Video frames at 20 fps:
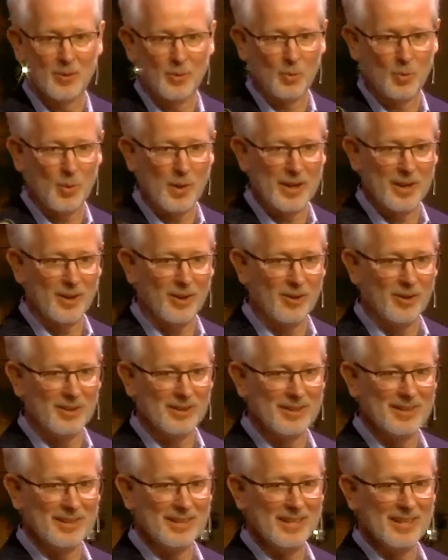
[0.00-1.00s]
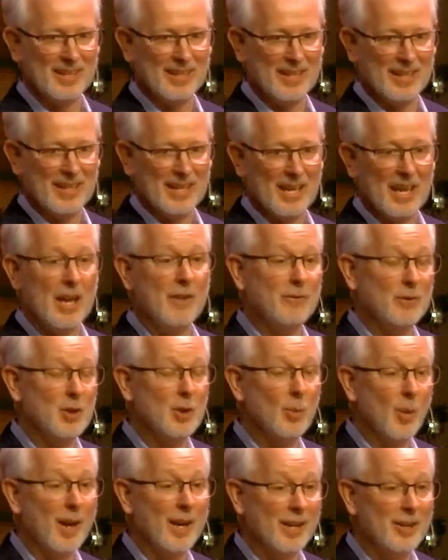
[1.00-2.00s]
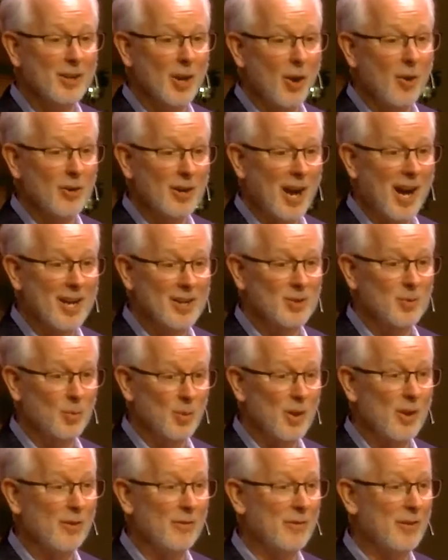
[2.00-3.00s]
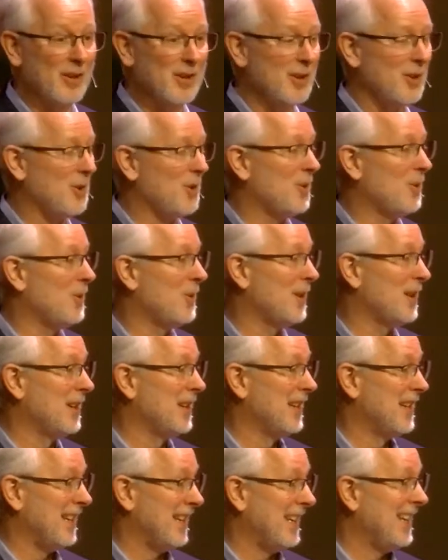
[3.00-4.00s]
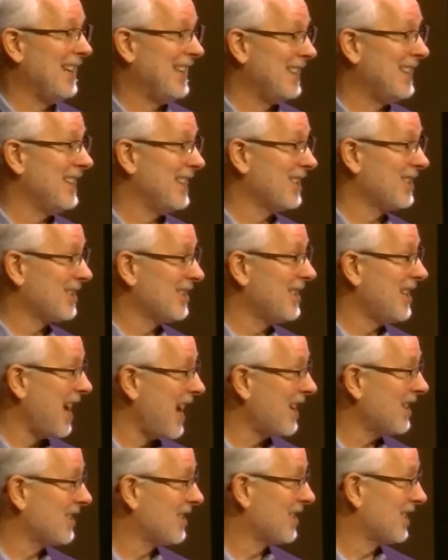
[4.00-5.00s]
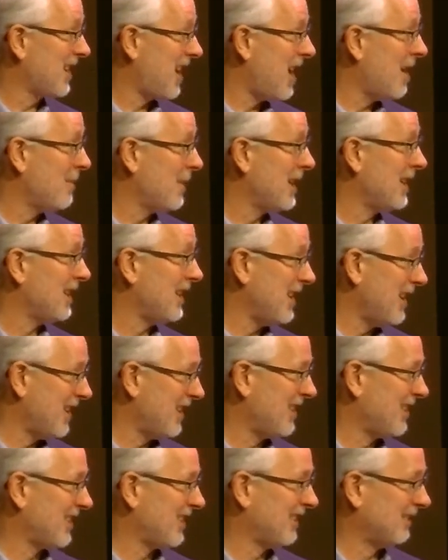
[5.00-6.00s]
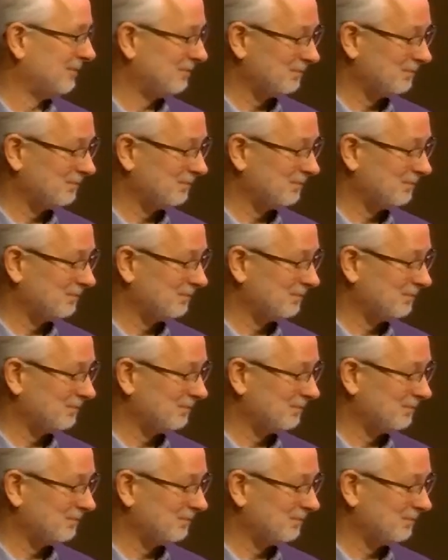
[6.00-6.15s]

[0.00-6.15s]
will. If you want to know God's will for you in this next coming year,